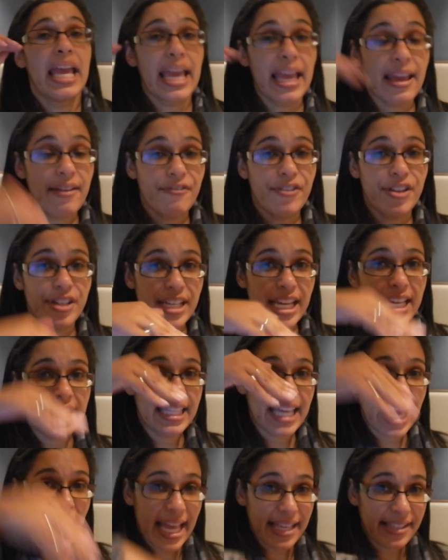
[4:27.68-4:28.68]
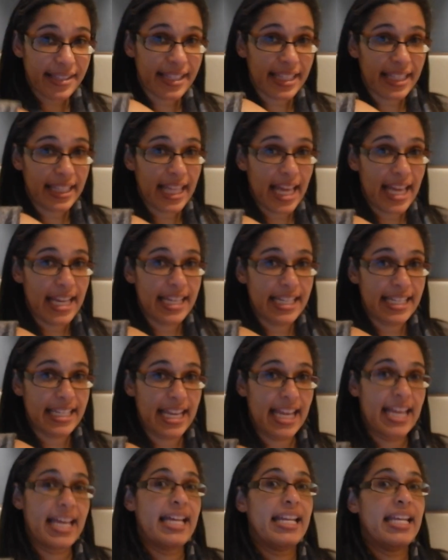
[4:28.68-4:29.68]
If you take the escalator
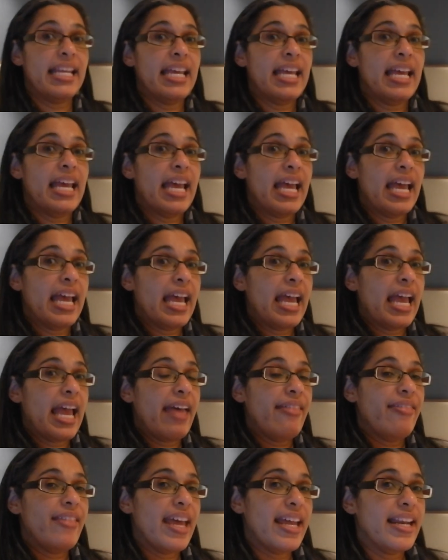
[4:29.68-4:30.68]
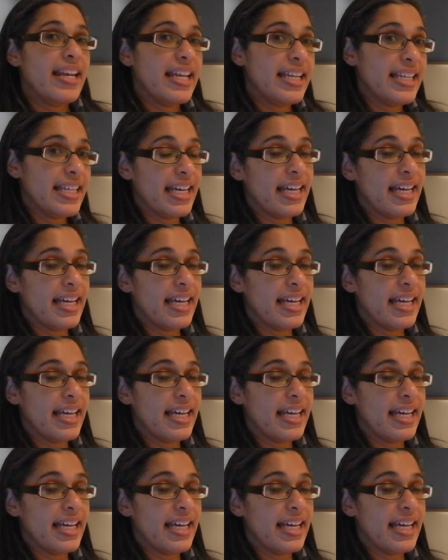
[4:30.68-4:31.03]
down and then